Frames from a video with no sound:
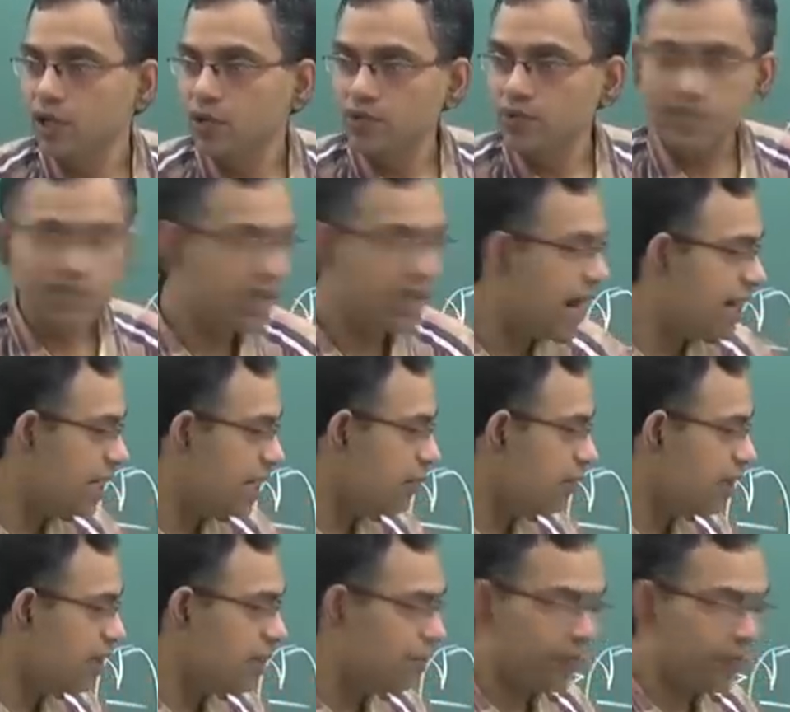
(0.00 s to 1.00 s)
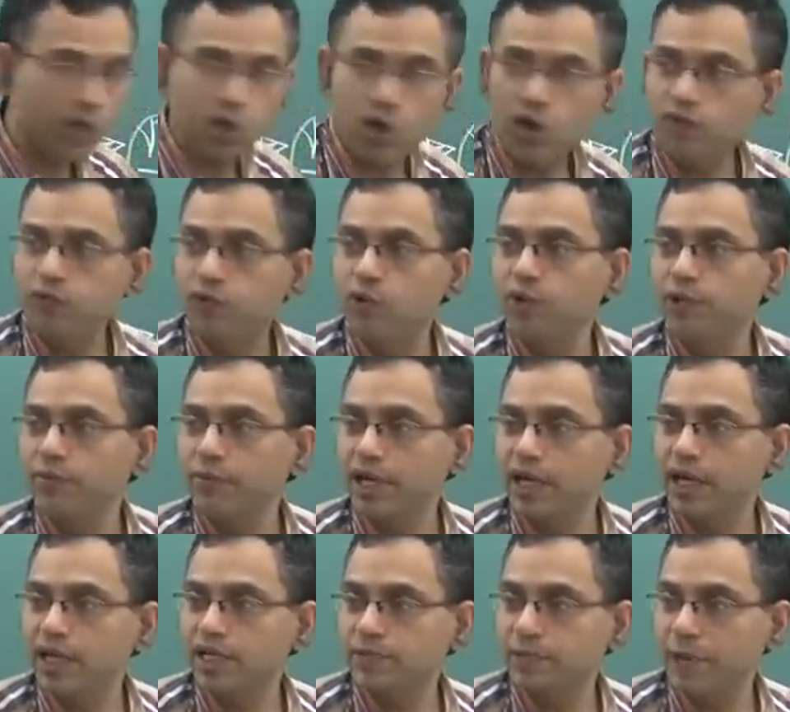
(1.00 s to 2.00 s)
We started with a pure fluid
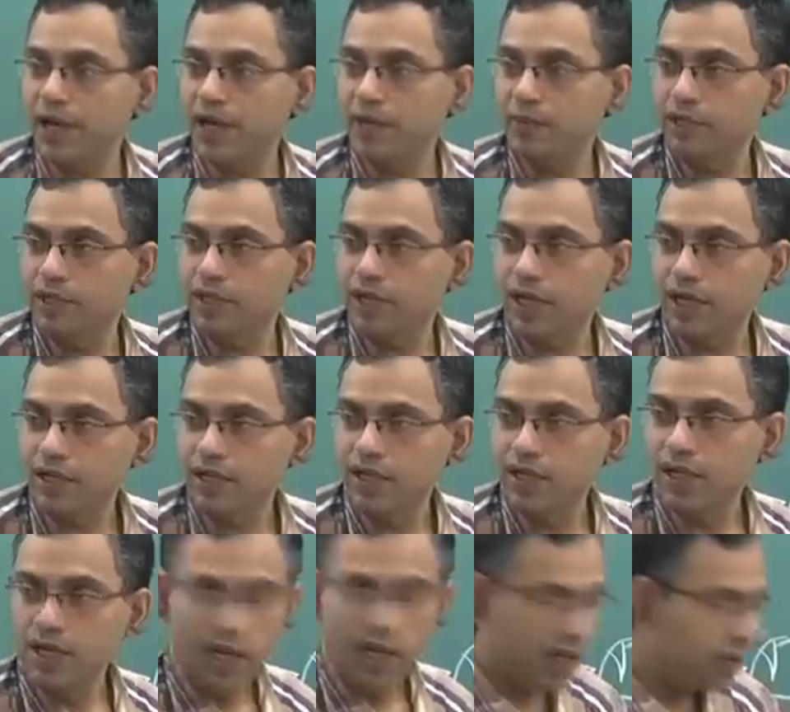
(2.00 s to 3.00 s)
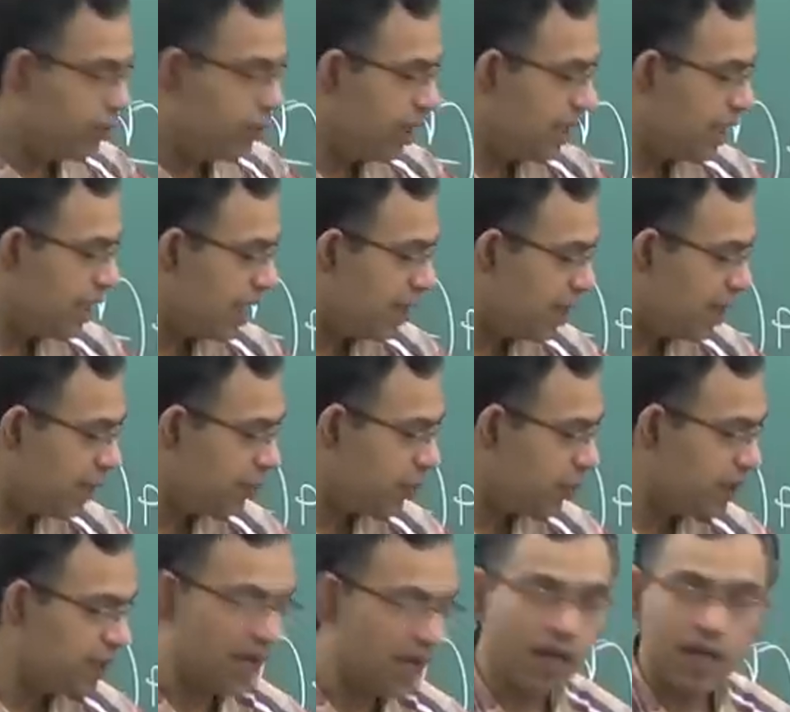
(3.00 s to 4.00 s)
mechanics parameter and we came up
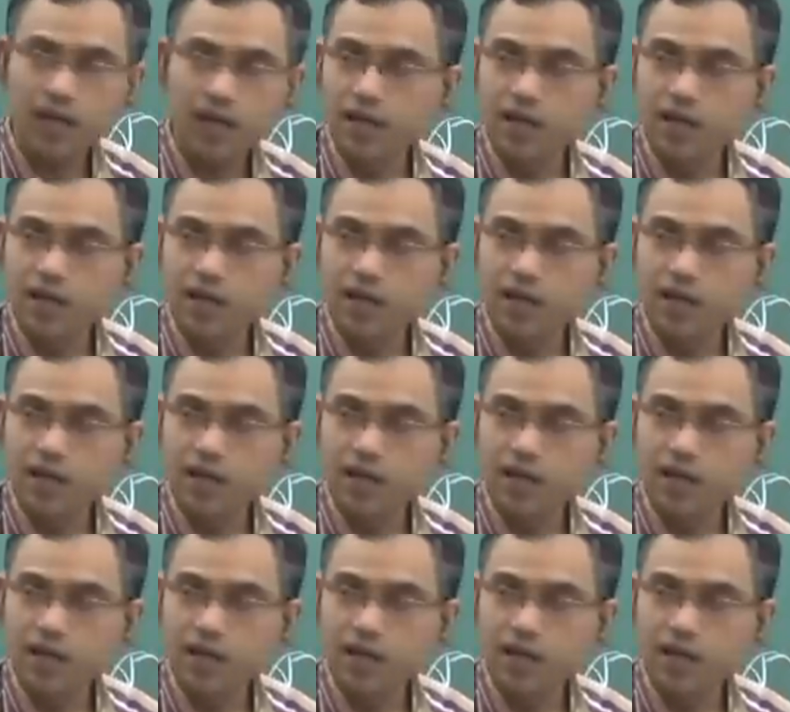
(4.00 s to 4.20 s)
with a